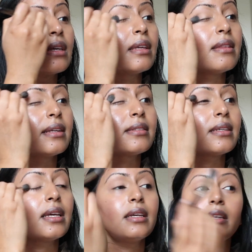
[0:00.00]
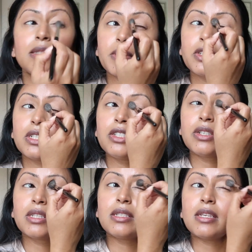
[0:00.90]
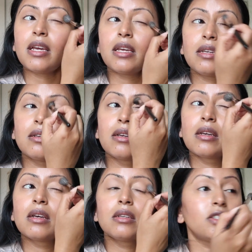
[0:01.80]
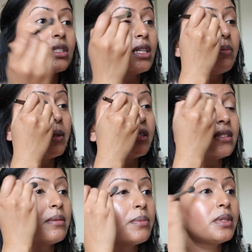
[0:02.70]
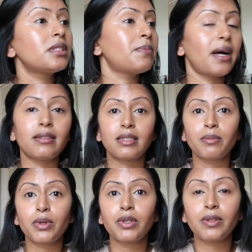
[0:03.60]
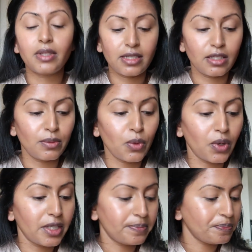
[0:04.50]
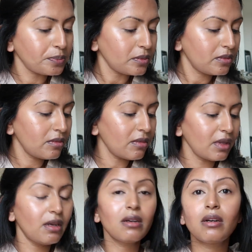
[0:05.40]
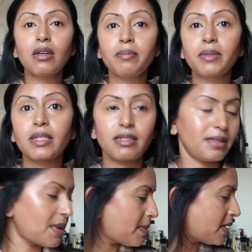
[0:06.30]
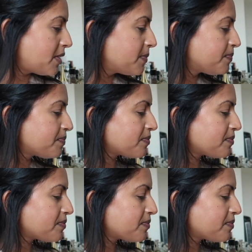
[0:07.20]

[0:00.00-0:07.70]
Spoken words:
And that's it, especially during the day. Just keep it as simple as possible. Less is more, is my motto.